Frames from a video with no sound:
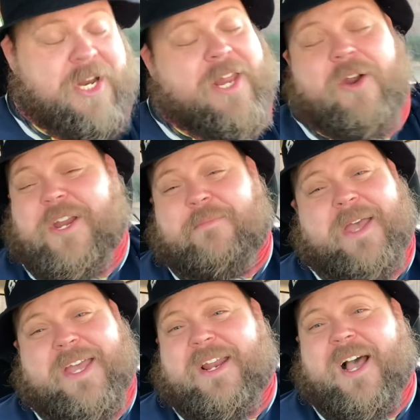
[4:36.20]
I'd already
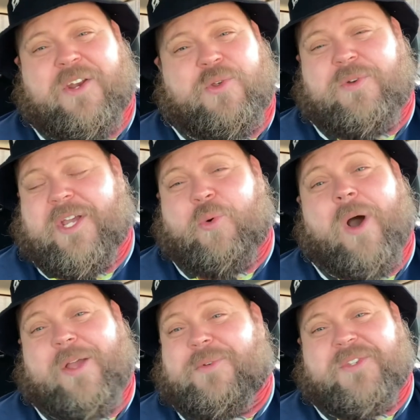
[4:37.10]
made, I knew Nick
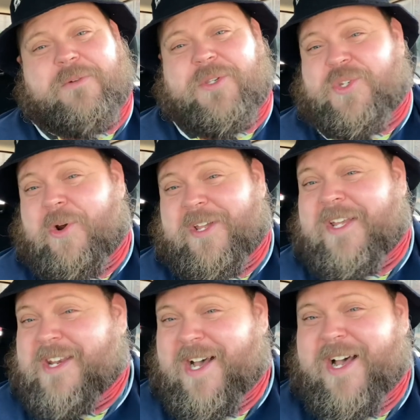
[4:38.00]
White was going to be starting
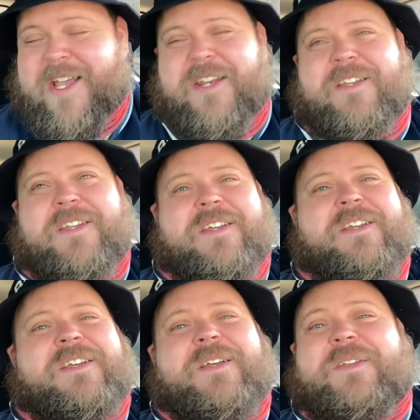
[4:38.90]
at 9.
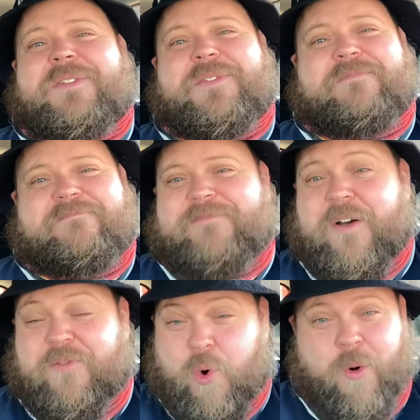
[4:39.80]

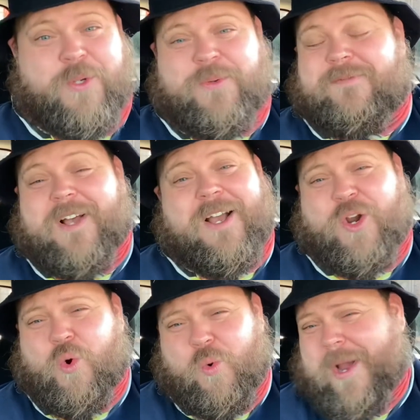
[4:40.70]
Of course, we've got
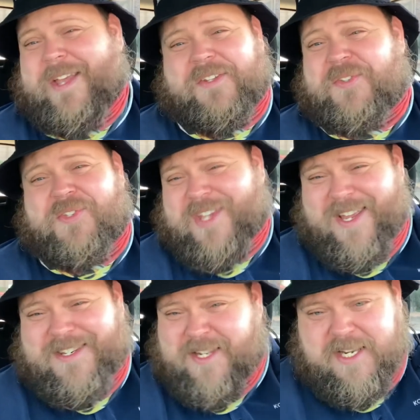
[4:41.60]
Quade
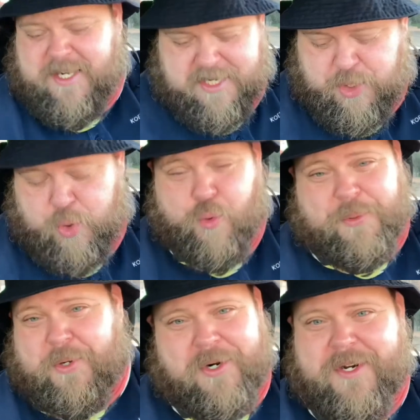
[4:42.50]
Santini
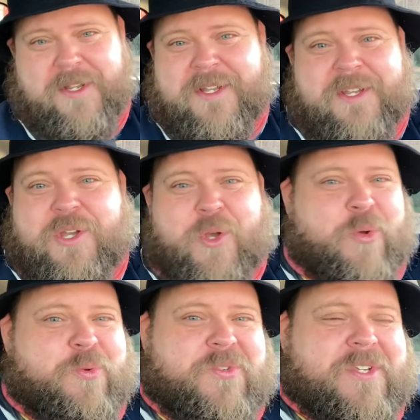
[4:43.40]
Cooper,
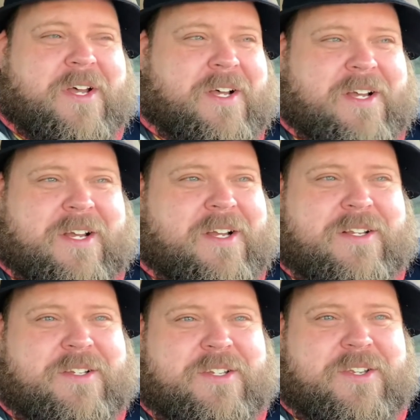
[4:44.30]
who's,
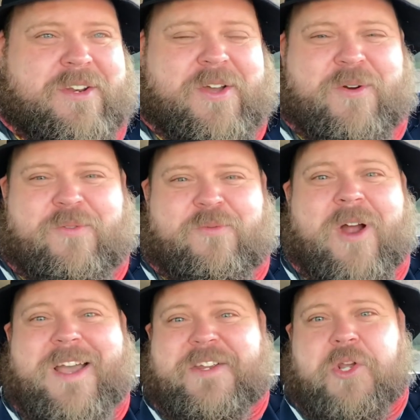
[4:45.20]
you know,
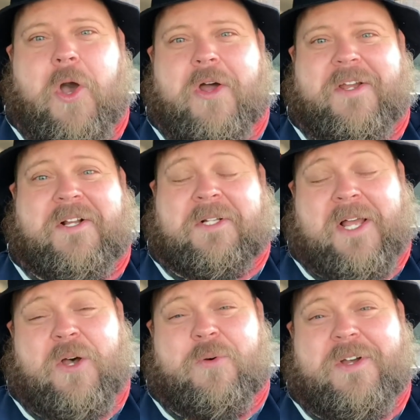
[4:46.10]
riding on a
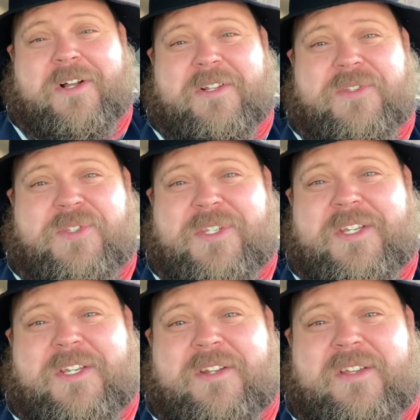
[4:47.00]
cloud
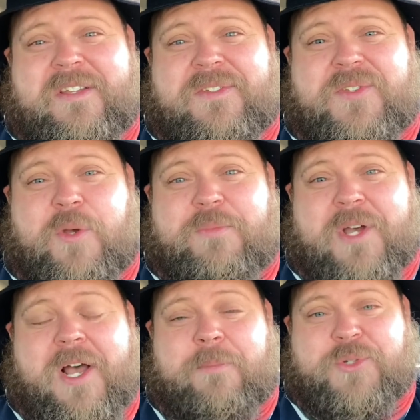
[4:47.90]
unseen, and
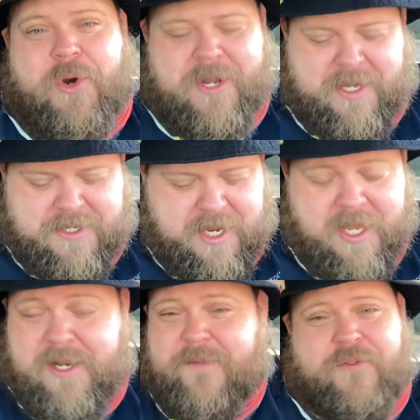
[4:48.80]
sometime starting at
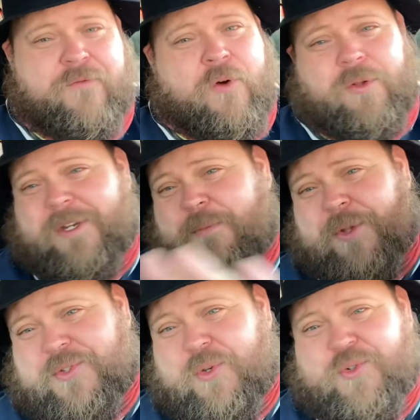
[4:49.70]
10. If you followed him
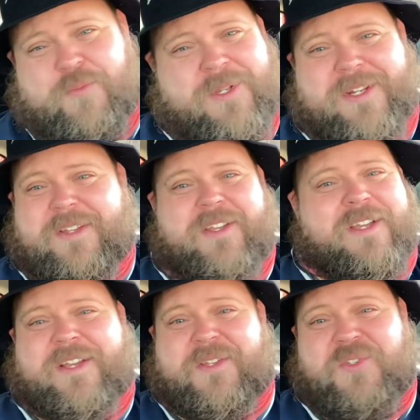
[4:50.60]
on social media,
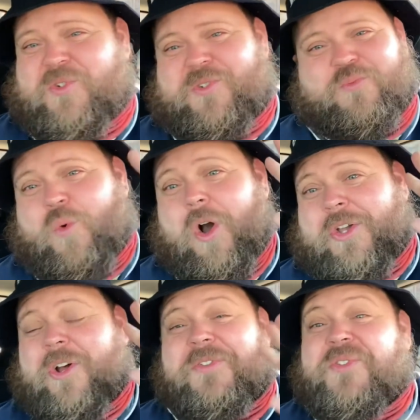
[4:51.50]
that guy is just
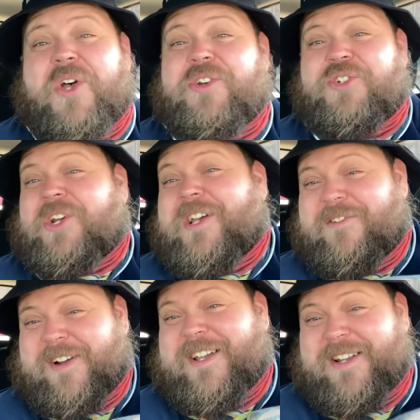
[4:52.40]
walking on
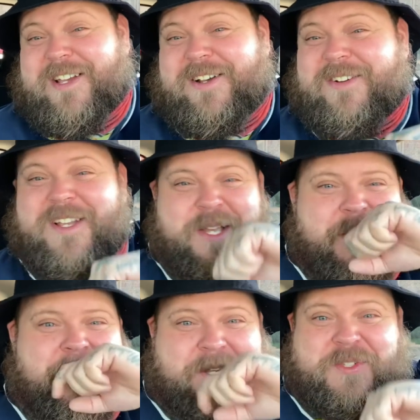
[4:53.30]
sunshine right now,
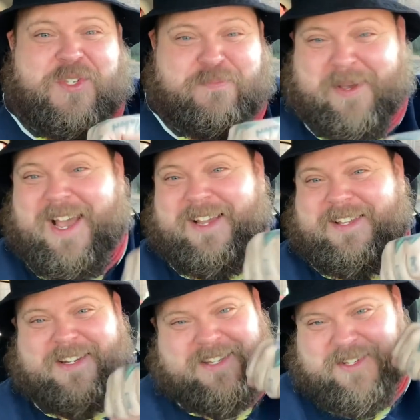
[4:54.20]
because he's
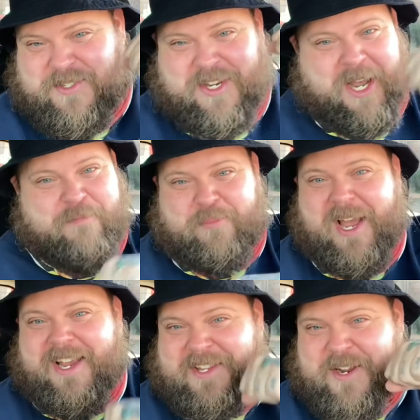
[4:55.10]
back, and he's like, I'm
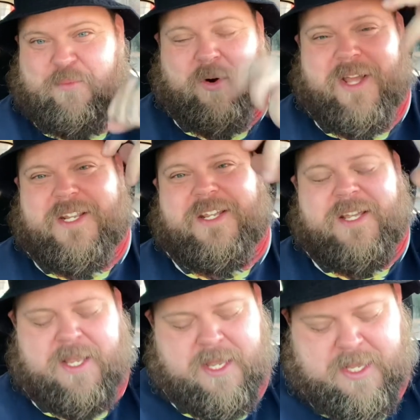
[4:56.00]
back, and I'm ready.
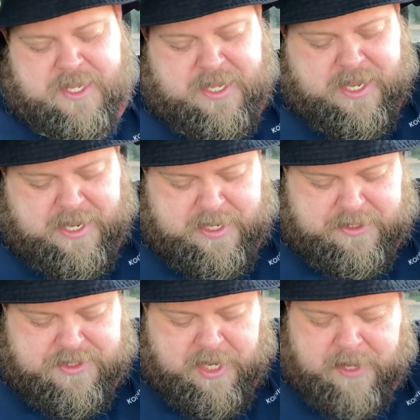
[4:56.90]

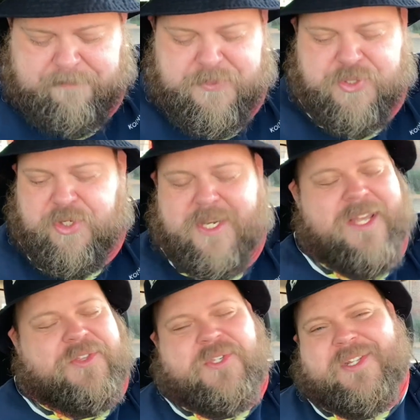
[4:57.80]
And just looking
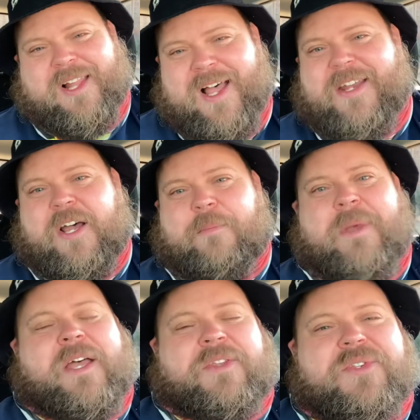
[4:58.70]
at this lineup,
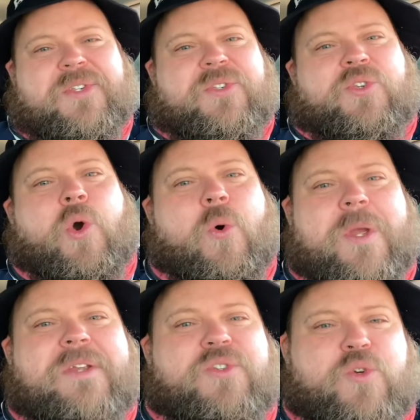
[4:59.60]
man, this is
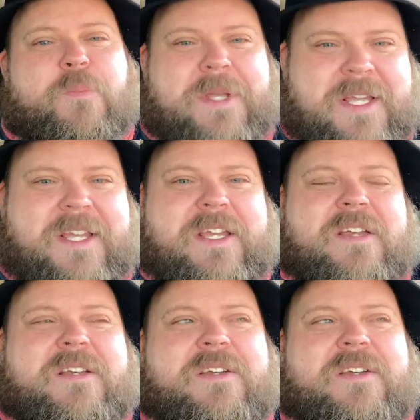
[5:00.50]
going to be